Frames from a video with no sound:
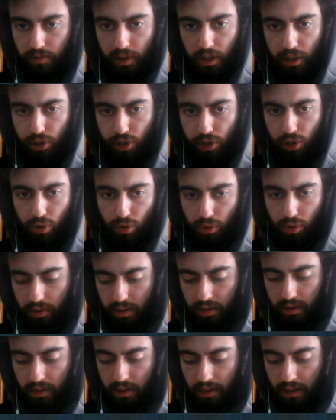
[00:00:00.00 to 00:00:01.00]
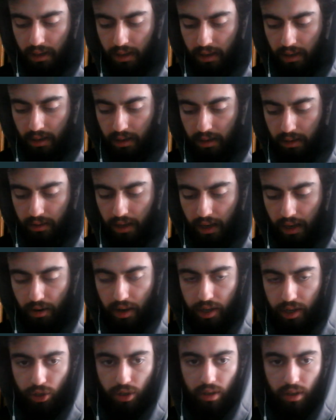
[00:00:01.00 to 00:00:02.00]
very short
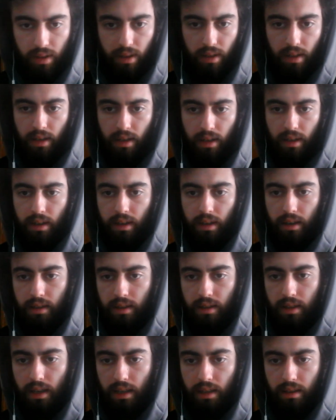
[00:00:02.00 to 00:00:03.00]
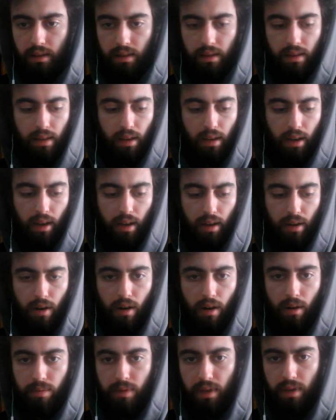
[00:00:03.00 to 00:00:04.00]
narration. Then I
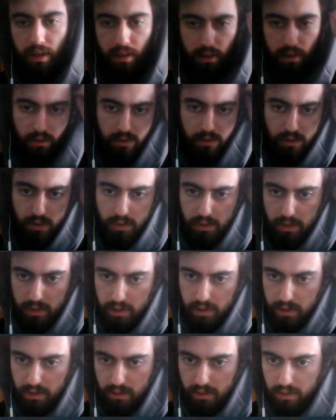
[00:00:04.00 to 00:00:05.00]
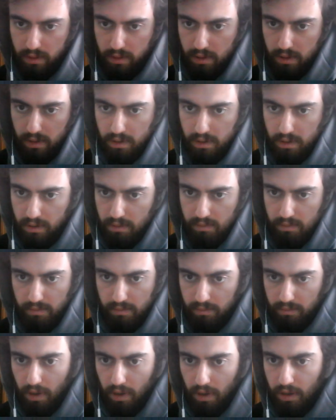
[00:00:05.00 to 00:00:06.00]
copy it, of course.
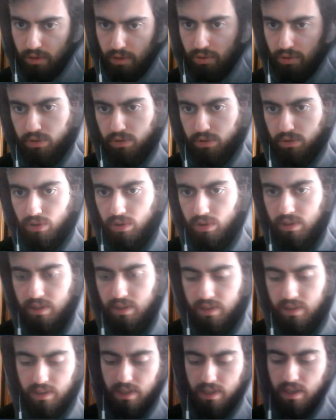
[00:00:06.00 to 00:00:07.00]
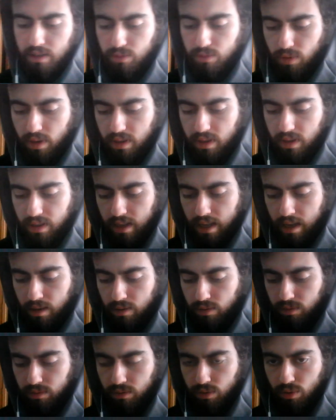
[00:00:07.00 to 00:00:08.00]
I could just see it right
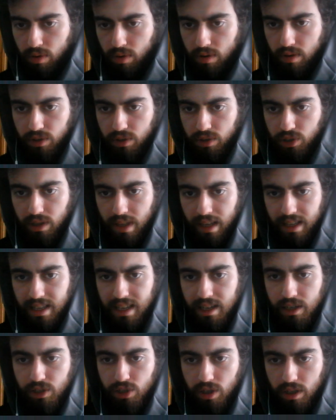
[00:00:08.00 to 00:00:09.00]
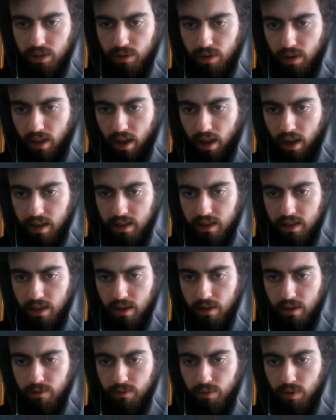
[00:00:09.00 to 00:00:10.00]
now to get a general
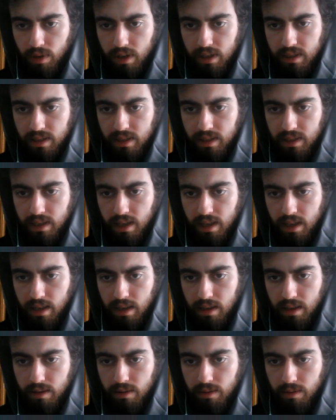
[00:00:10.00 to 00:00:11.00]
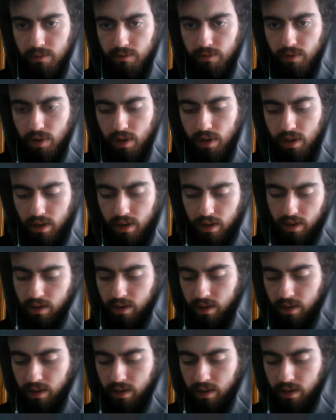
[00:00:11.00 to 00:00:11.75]
idea of what it's saying by